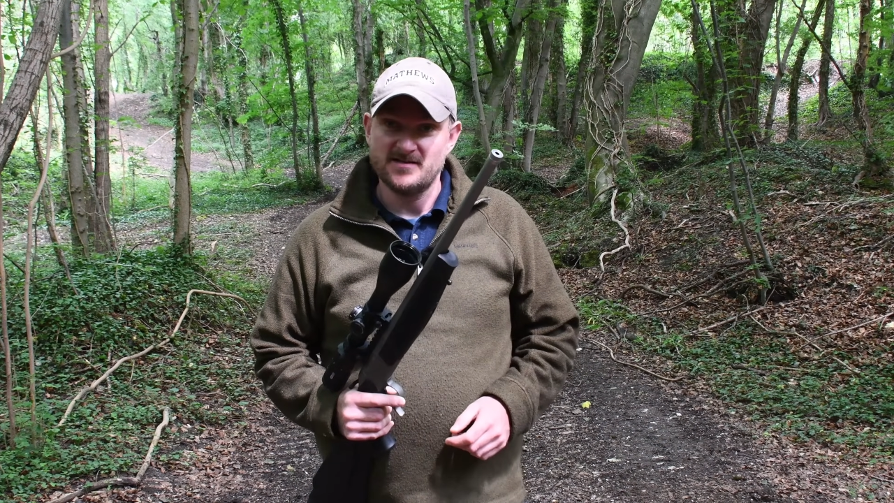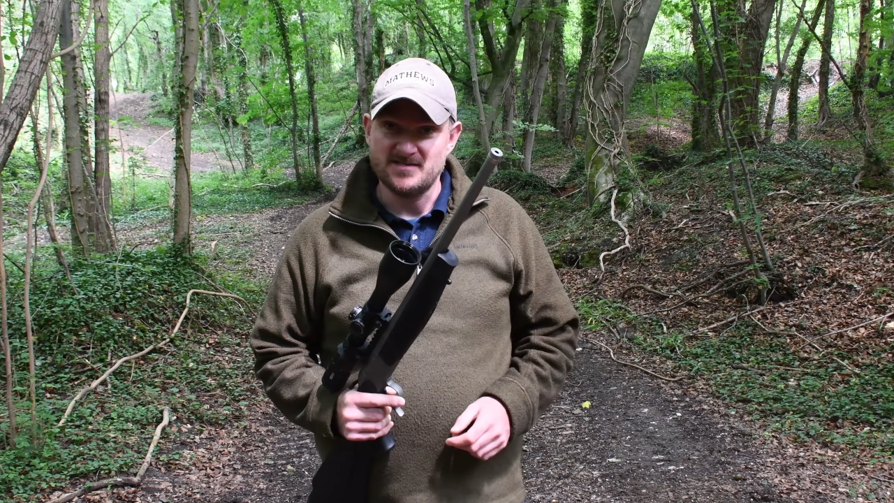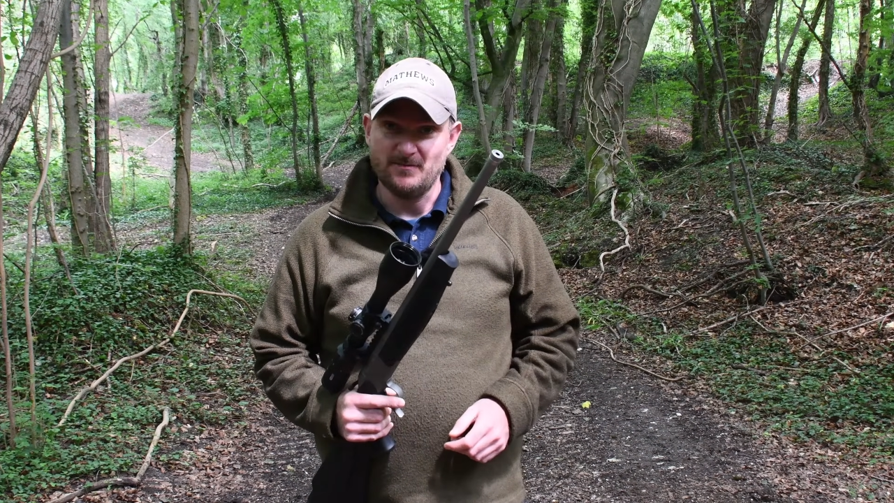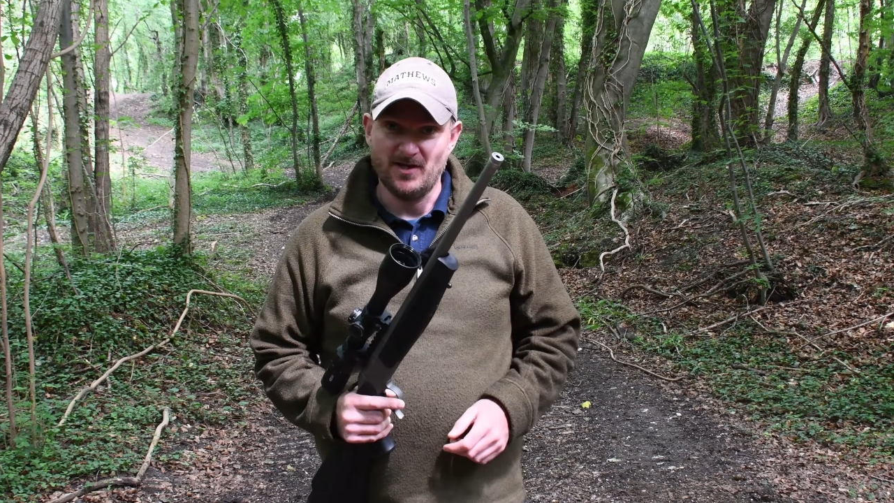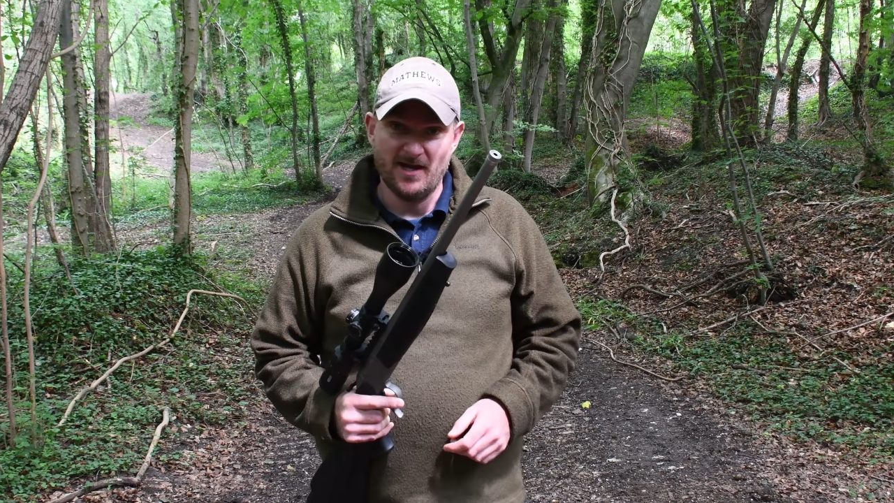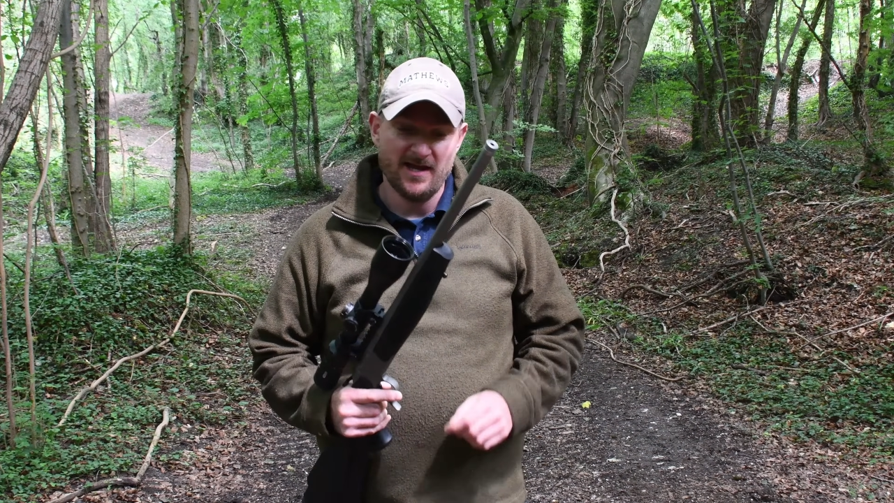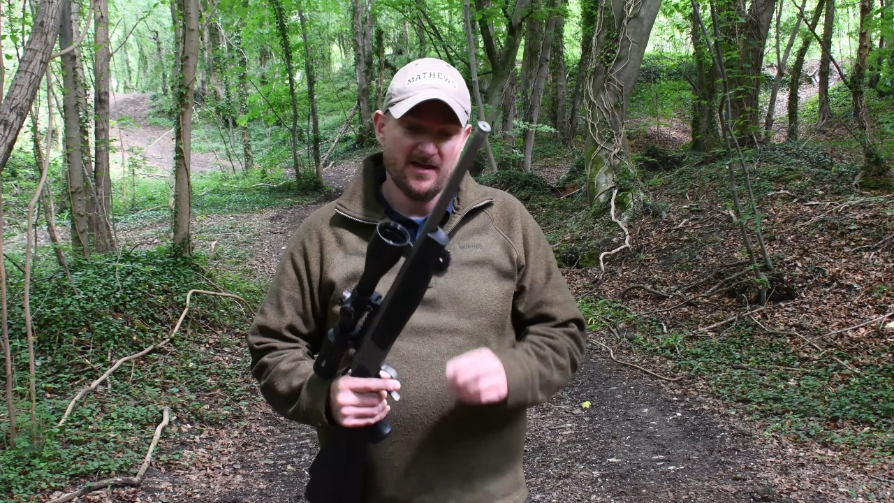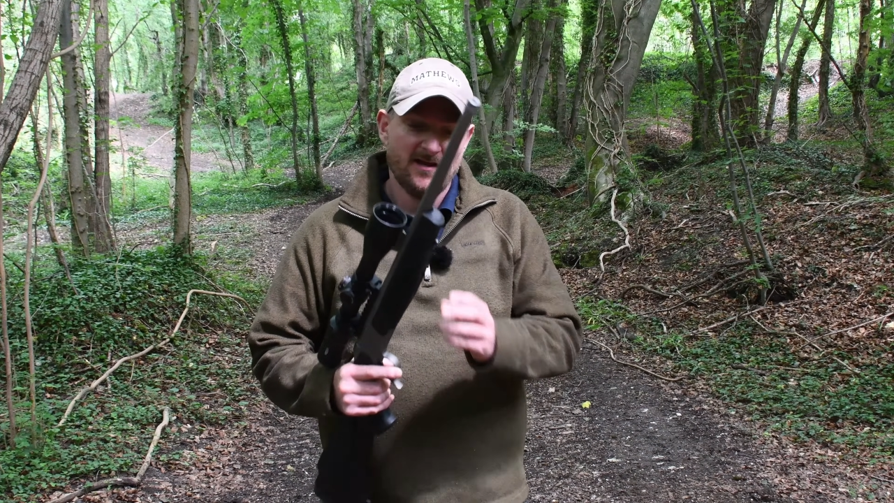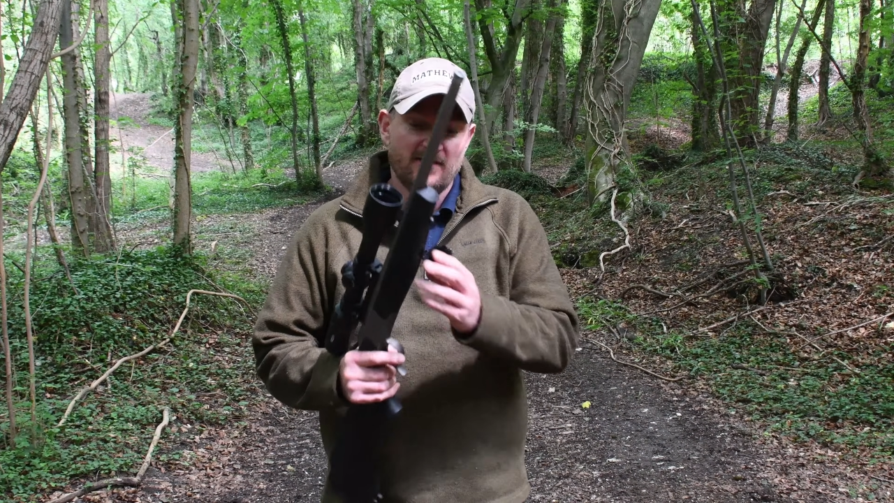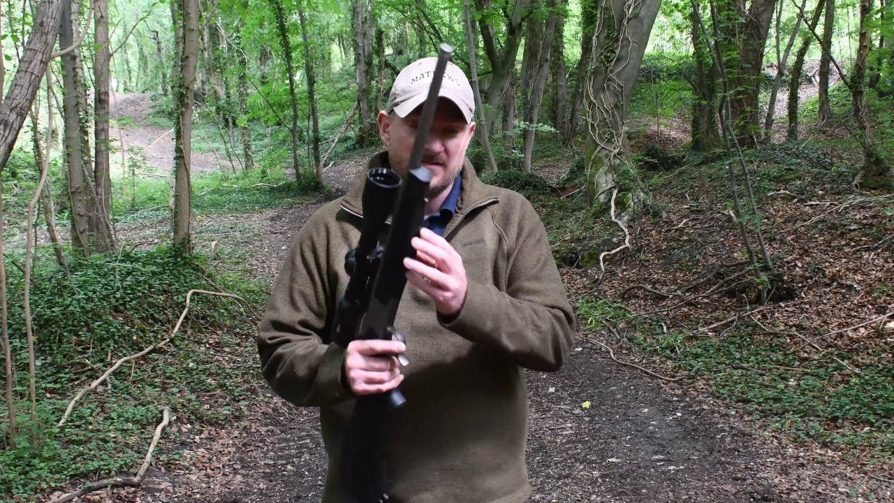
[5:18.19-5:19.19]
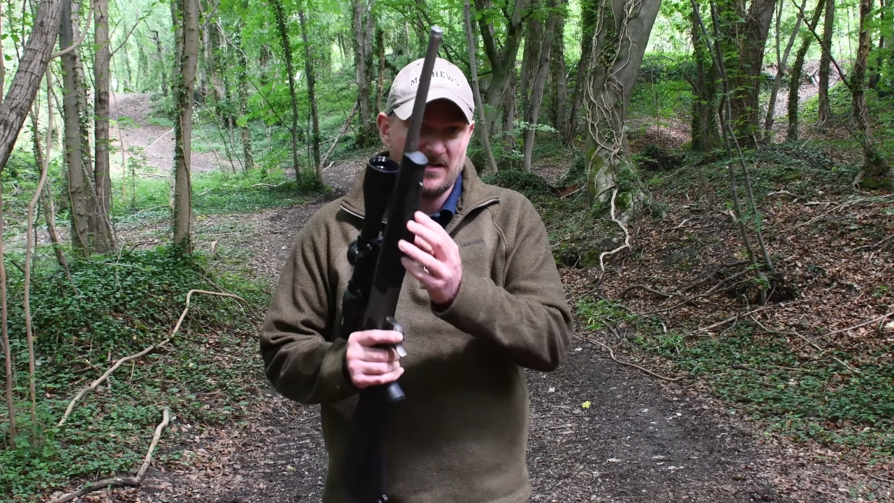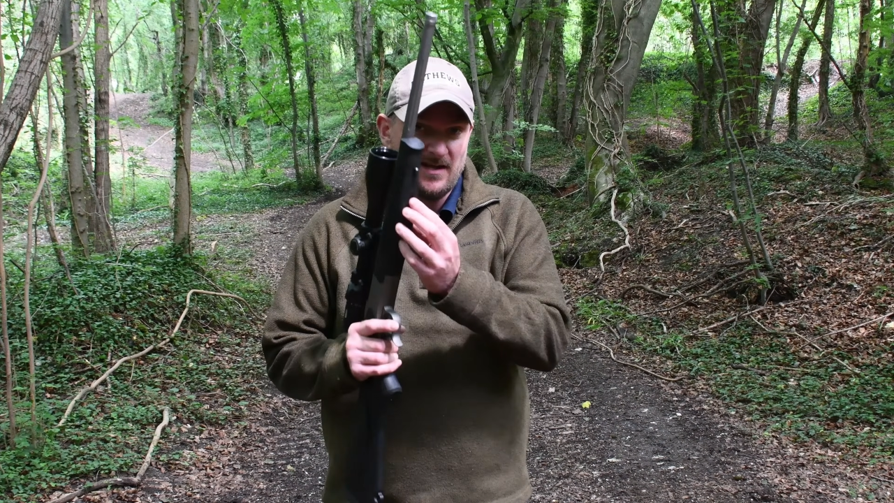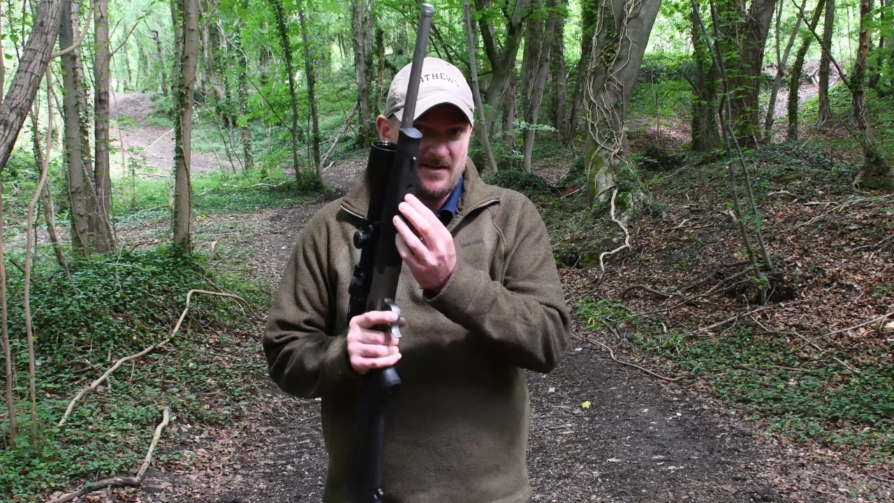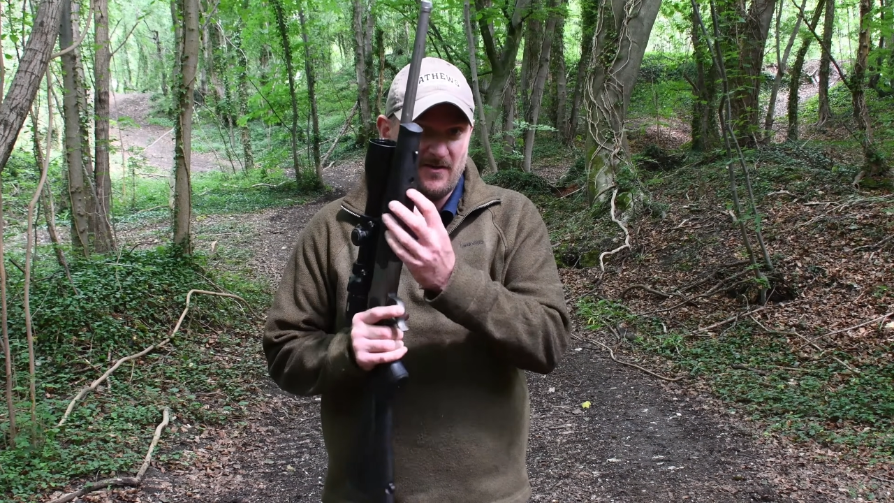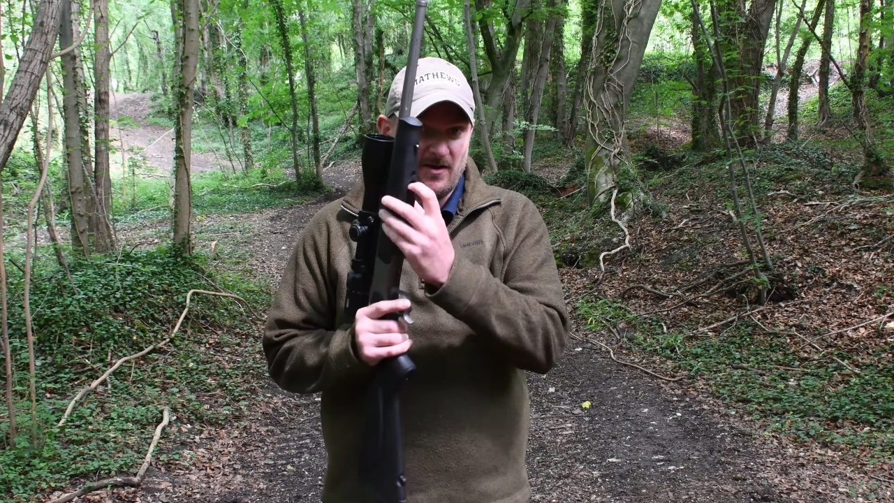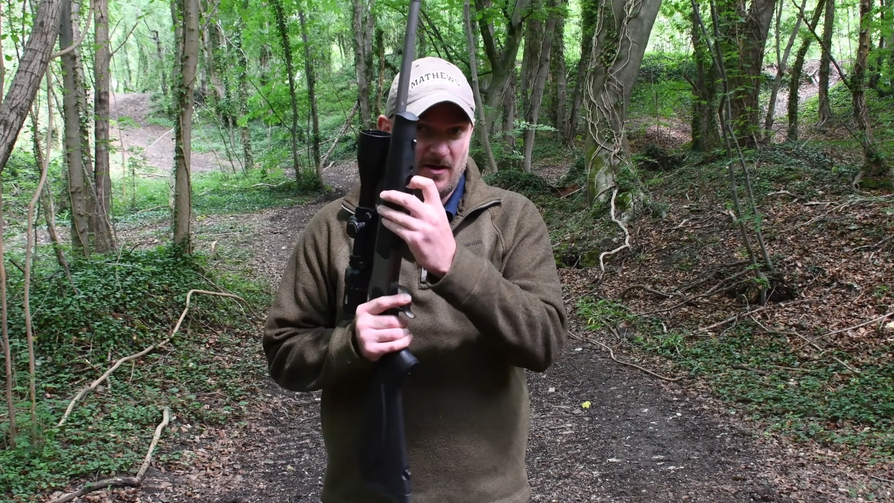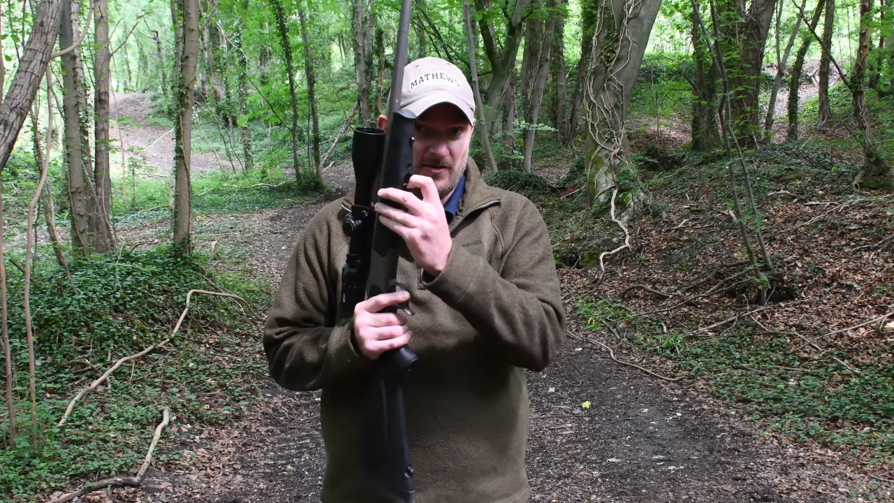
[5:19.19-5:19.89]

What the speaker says: And similarly, there's a lever